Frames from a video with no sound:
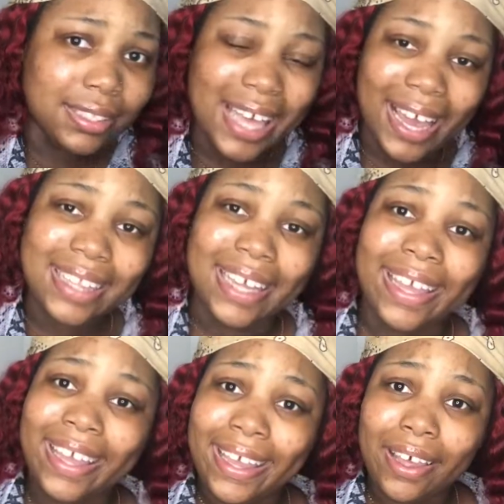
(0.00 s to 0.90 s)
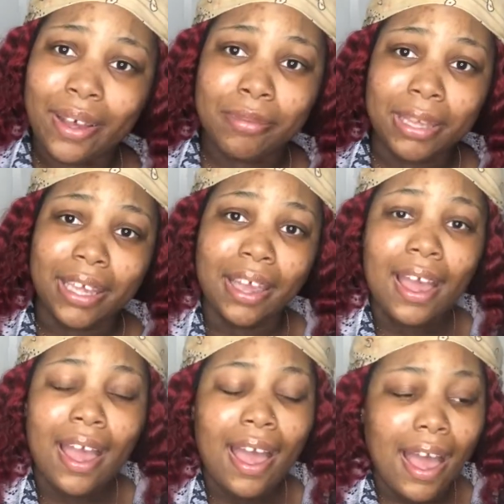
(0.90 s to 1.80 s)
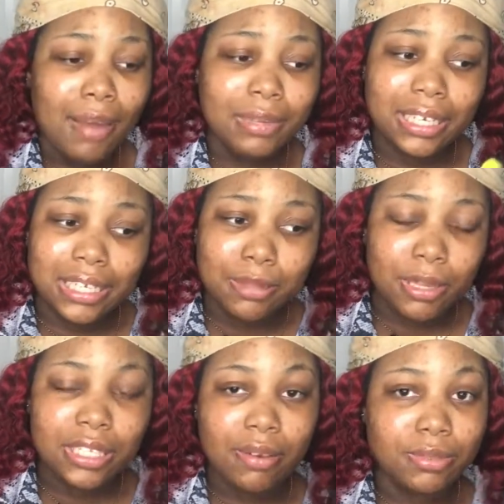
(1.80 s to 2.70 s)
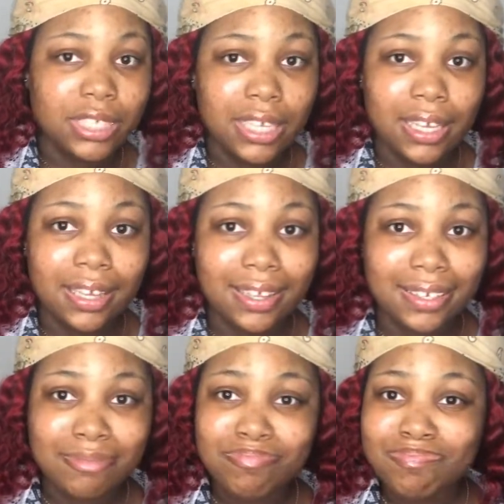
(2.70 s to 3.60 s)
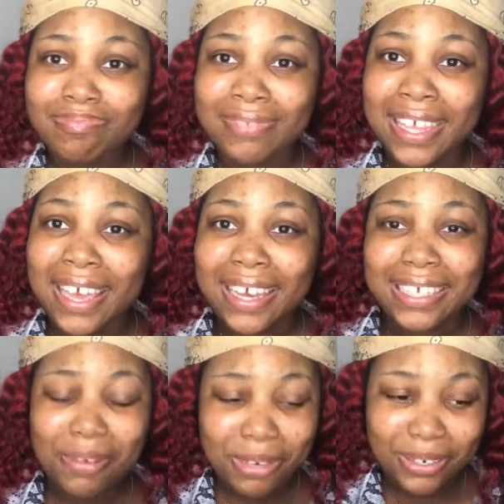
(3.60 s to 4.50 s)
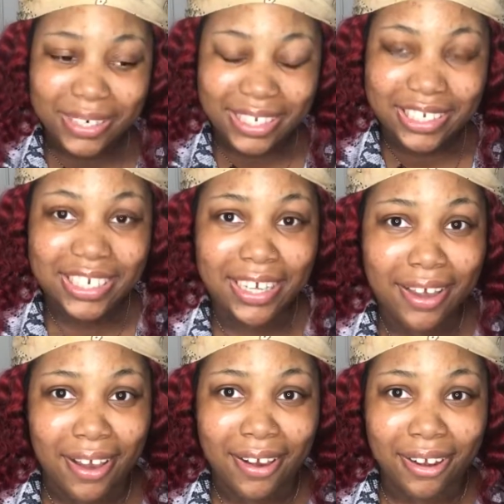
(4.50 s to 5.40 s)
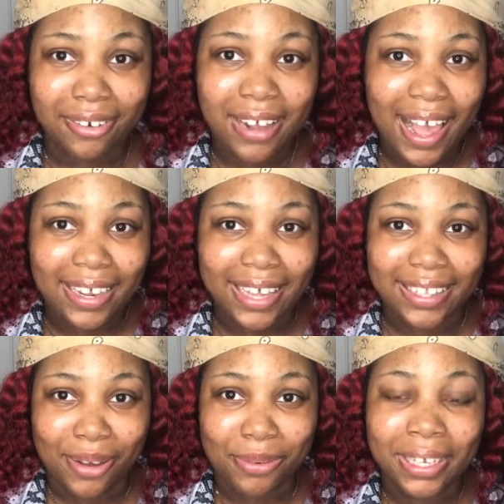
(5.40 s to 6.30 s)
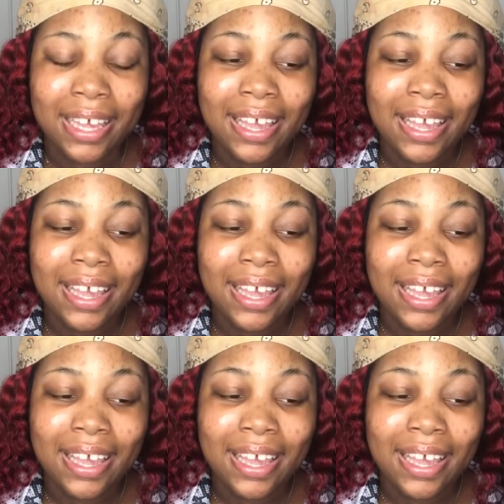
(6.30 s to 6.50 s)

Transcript: I got the heat coming. I'm looking at some more stuff from Shein, because I want to do another Shein haul. I like that one.